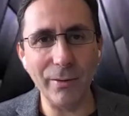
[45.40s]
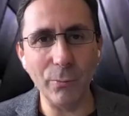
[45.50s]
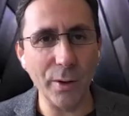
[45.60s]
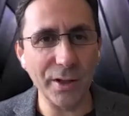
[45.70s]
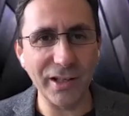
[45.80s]

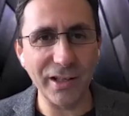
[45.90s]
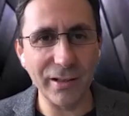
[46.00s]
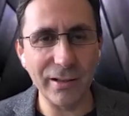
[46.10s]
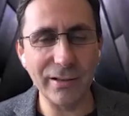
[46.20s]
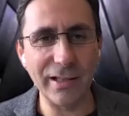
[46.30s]
working
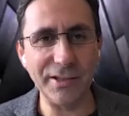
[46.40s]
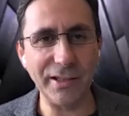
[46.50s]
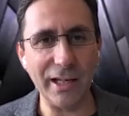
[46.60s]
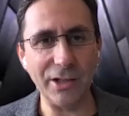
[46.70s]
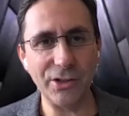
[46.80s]
in
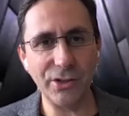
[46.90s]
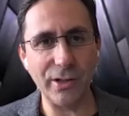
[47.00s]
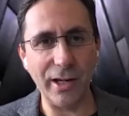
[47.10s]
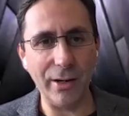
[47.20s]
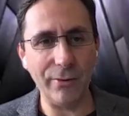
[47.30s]
cutting edge
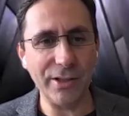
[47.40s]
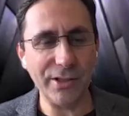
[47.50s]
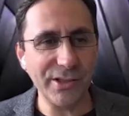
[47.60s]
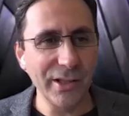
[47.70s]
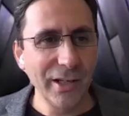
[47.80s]

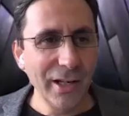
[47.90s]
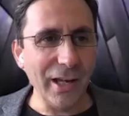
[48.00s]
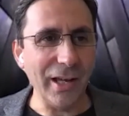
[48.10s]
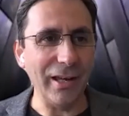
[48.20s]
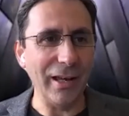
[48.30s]
areas.
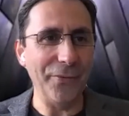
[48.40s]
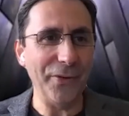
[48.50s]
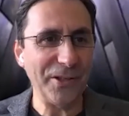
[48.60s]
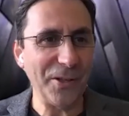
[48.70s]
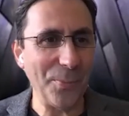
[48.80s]
I
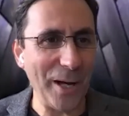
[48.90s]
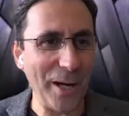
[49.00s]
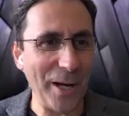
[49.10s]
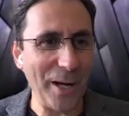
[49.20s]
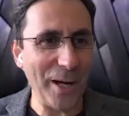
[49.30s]
think the
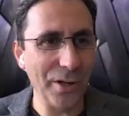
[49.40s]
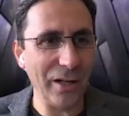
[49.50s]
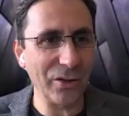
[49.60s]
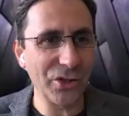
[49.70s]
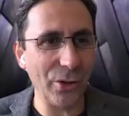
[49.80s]
bio,
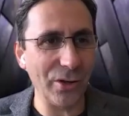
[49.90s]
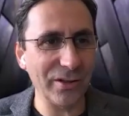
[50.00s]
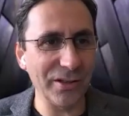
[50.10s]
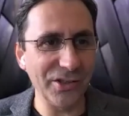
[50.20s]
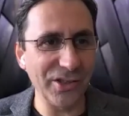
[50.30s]
I'll
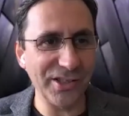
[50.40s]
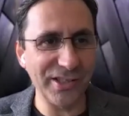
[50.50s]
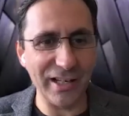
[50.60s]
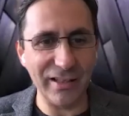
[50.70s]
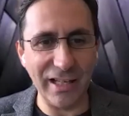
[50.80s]
shortly just
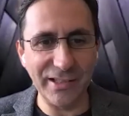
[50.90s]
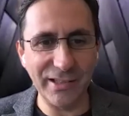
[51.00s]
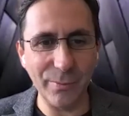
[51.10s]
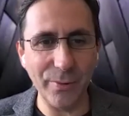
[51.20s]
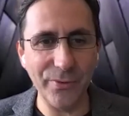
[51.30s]
highlight
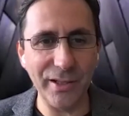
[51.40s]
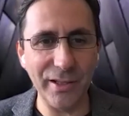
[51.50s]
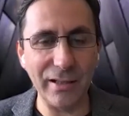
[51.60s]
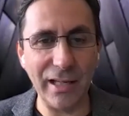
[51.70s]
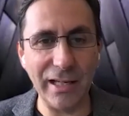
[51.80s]
some of the
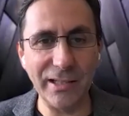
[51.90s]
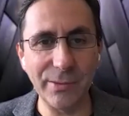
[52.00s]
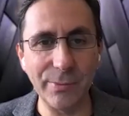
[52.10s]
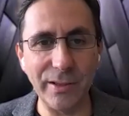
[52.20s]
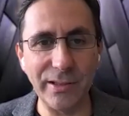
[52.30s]

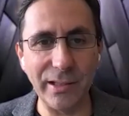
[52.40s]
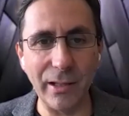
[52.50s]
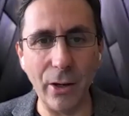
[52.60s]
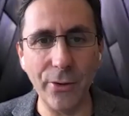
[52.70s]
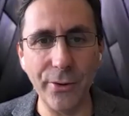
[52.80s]
highlights, but
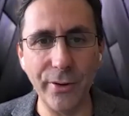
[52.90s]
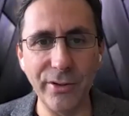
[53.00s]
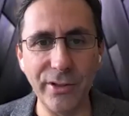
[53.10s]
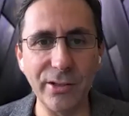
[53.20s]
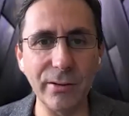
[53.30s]
author
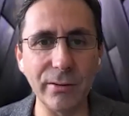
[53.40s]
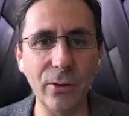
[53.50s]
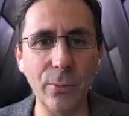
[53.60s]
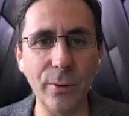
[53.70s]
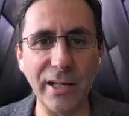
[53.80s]
and digital
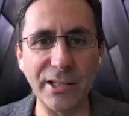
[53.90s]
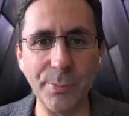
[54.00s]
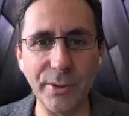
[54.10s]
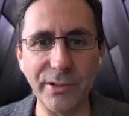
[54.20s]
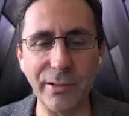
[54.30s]
global
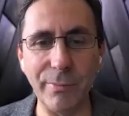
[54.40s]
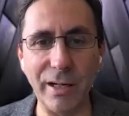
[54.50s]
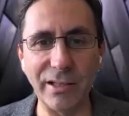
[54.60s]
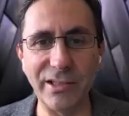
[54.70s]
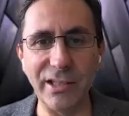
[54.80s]
expert and
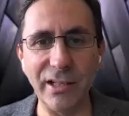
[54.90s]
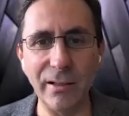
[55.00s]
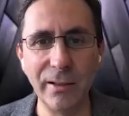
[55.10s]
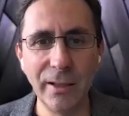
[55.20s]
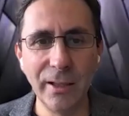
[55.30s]
marketeer,